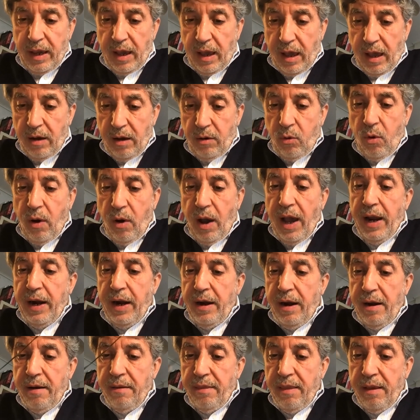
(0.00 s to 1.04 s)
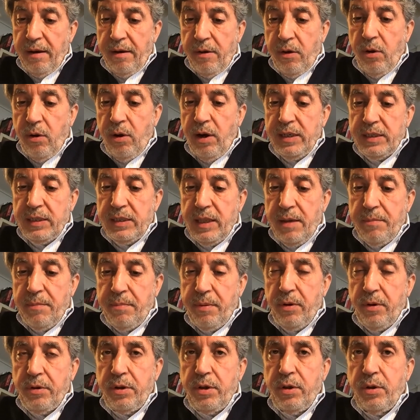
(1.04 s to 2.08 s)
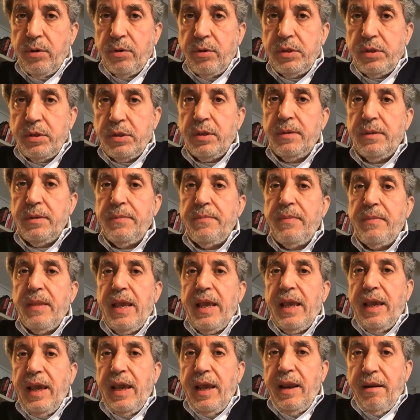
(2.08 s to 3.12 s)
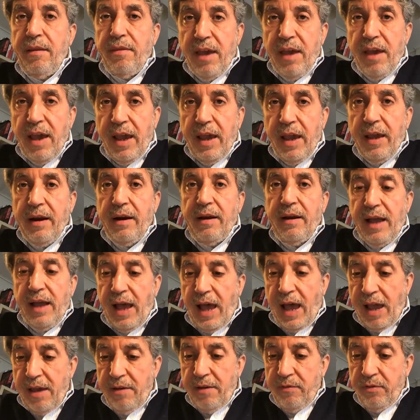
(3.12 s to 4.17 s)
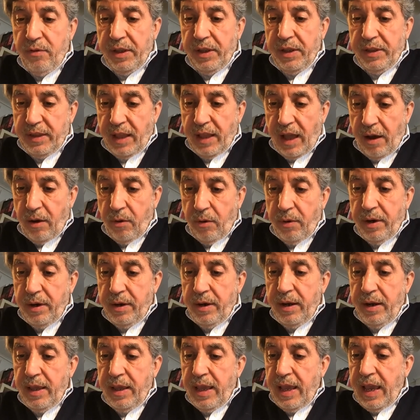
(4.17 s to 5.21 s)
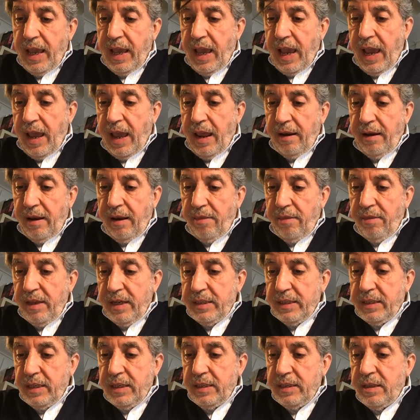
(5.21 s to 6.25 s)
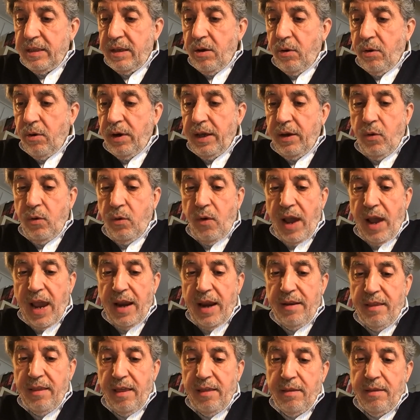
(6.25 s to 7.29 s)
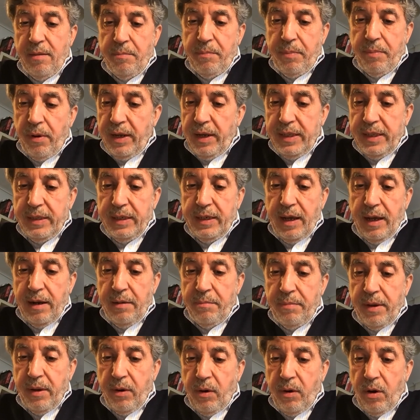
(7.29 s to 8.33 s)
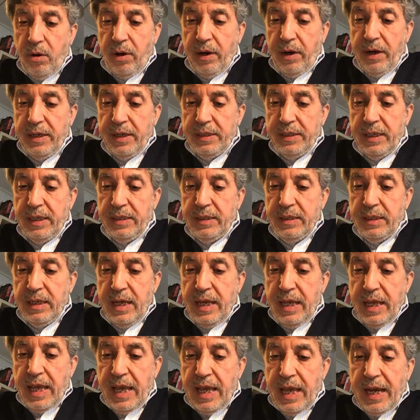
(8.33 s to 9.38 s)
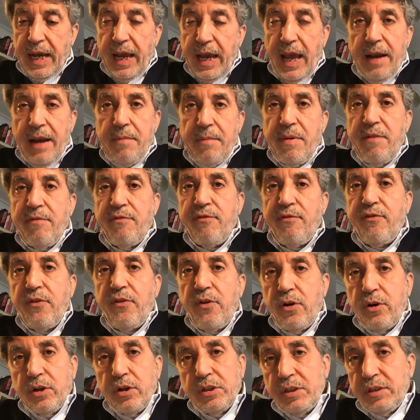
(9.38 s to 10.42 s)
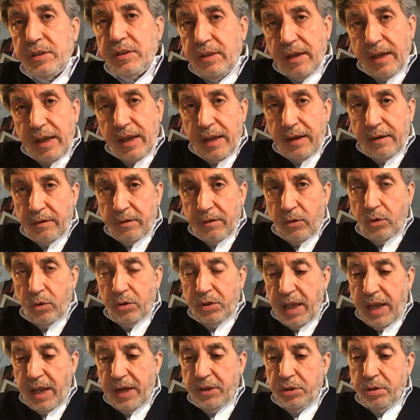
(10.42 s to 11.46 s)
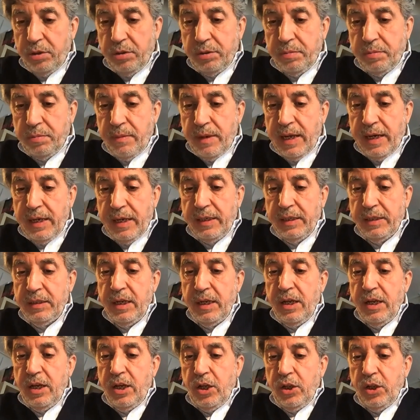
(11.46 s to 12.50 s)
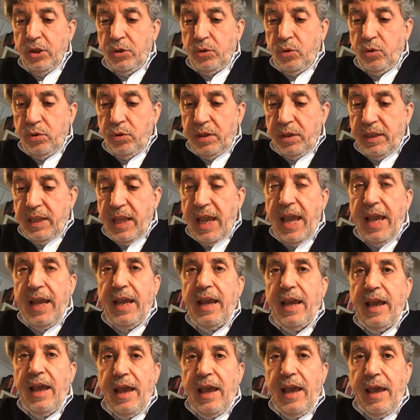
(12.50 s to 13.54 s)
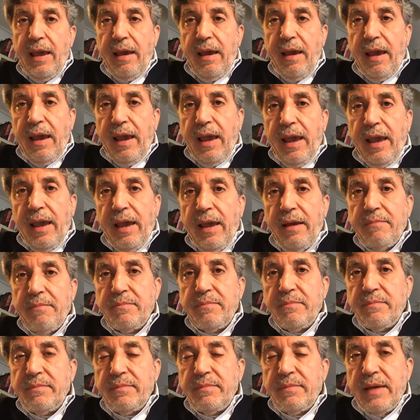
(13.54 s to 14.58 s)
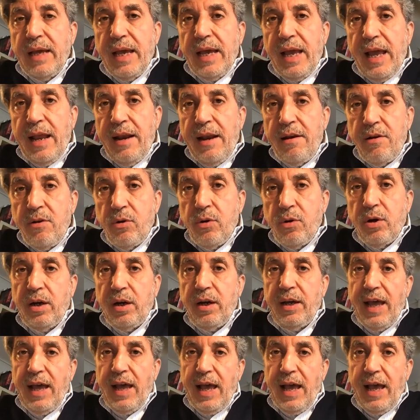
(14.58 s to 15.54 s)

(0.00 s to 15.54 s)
acquire and the knowledge they produce in their ivory tower. And this is the only way that the political bureaucracies can be forced, in quotations marks, to take a look